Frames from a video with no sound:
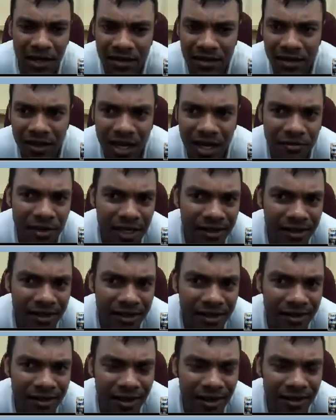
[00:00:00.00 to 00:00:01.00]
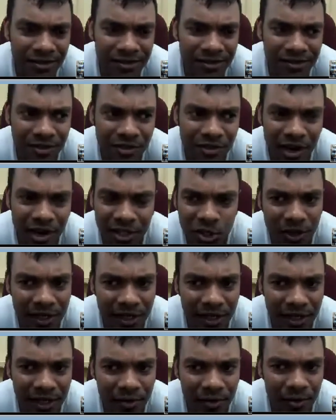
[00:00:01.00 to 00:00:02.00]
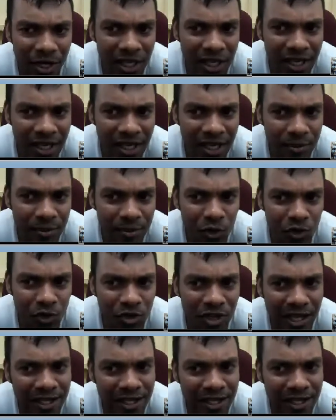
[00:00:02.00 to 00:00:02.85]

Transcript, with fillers: and then I find that gradually it became more.